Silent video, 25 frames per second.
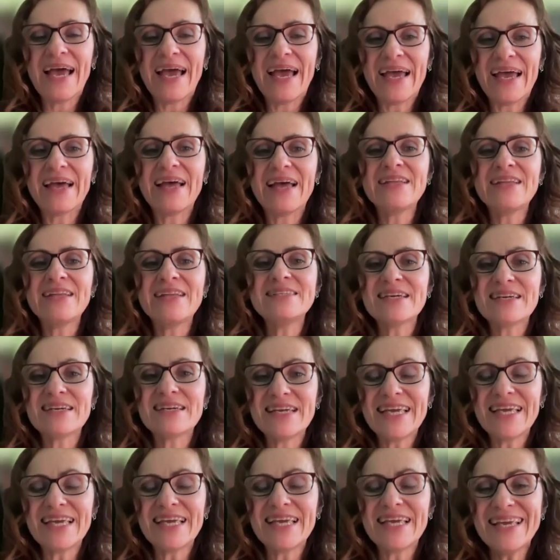and
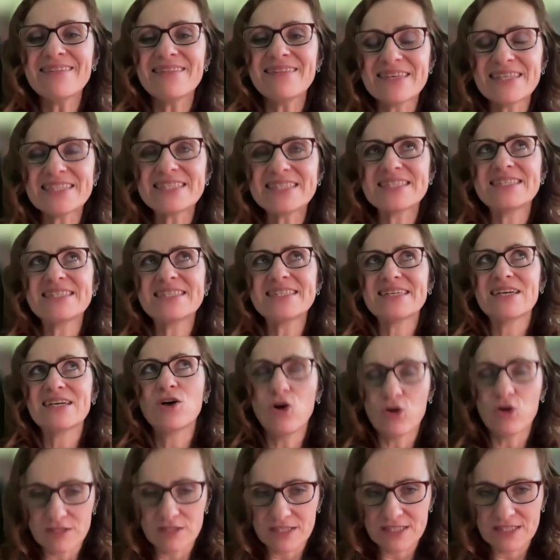in this
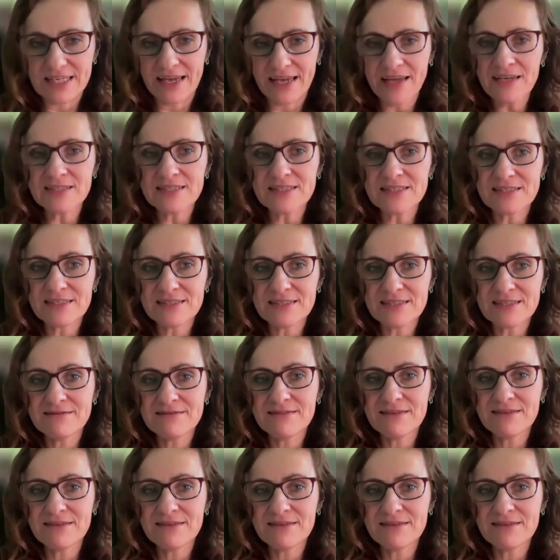context,